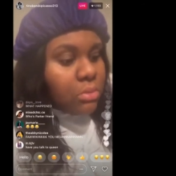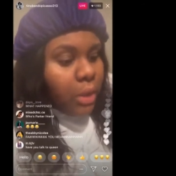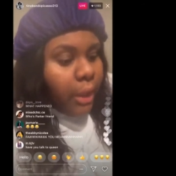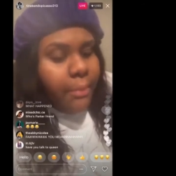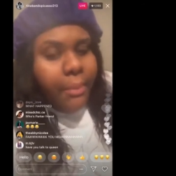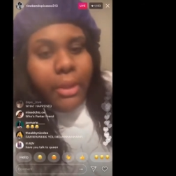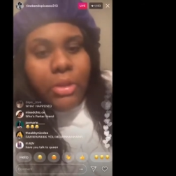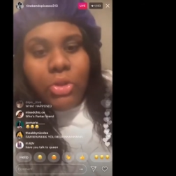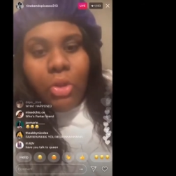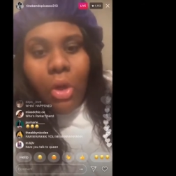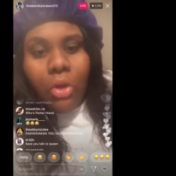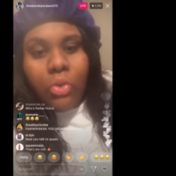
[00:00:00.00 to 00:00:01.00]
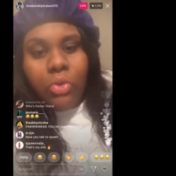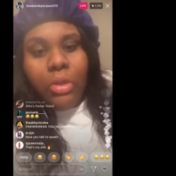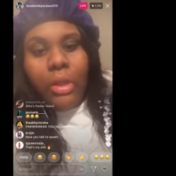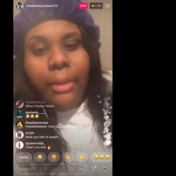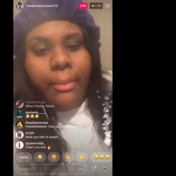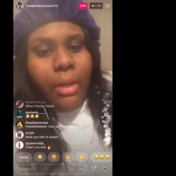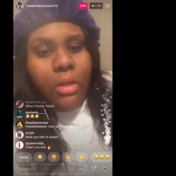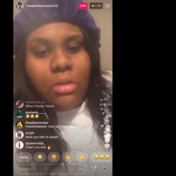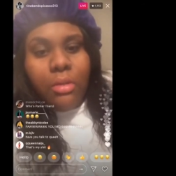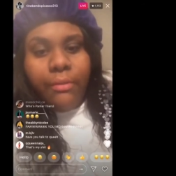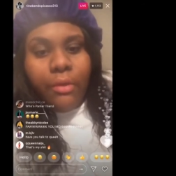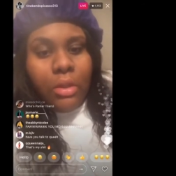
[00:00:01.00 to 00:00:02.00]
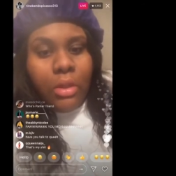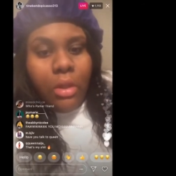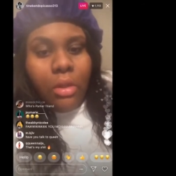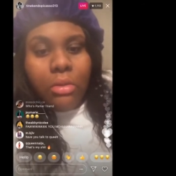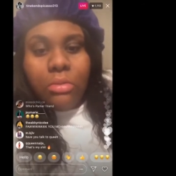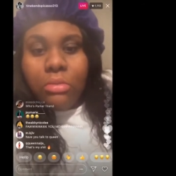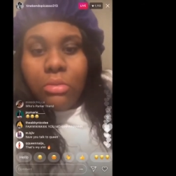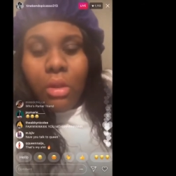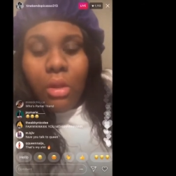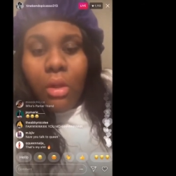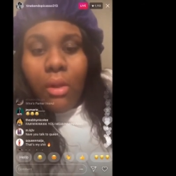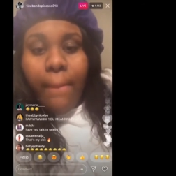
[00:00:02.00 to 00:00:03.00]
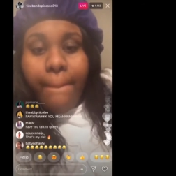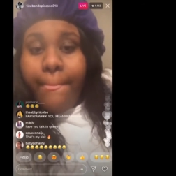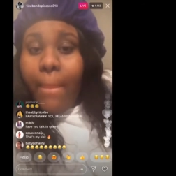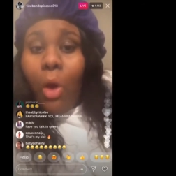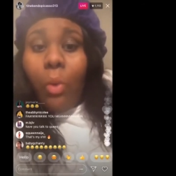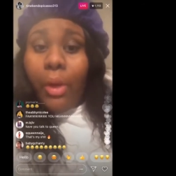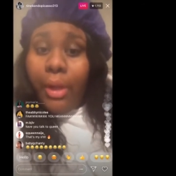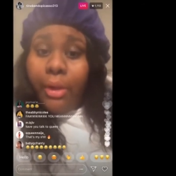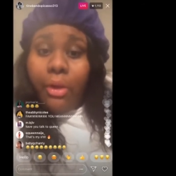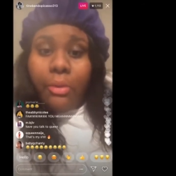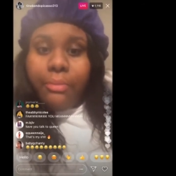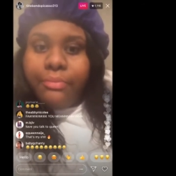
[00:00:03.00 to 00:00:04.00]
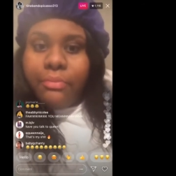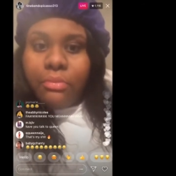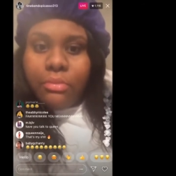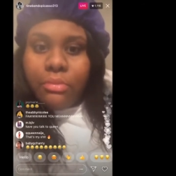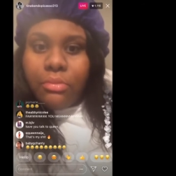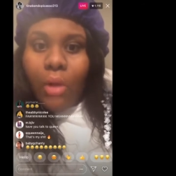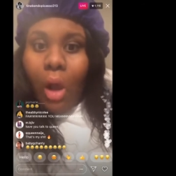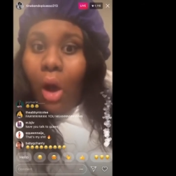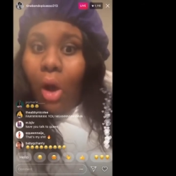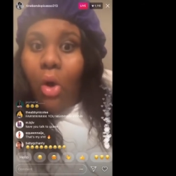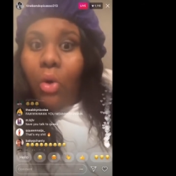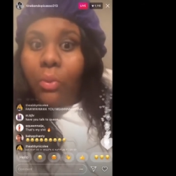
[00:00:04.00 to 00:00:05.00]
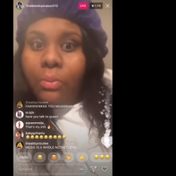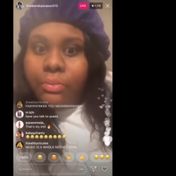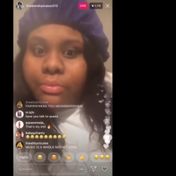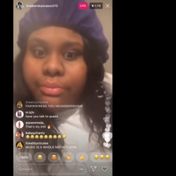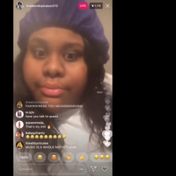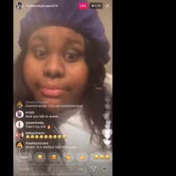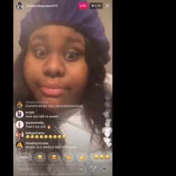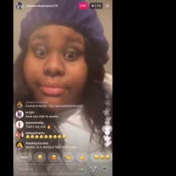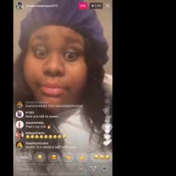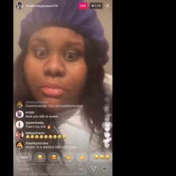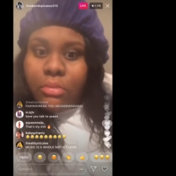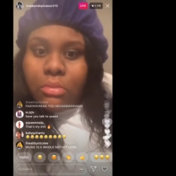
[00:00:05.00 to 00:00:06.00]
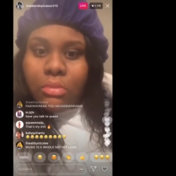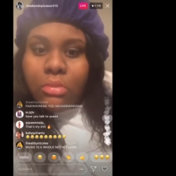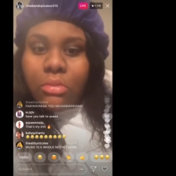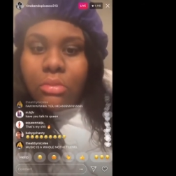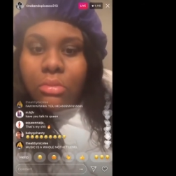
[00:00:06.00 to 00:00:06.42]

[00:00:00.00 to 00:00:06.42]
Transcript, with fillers: Everybody saw who's in that medicine video. But I'm not gonna talk oh, about oh, that. I ain't on here to talk about oh. that shit because I ain't no hmm.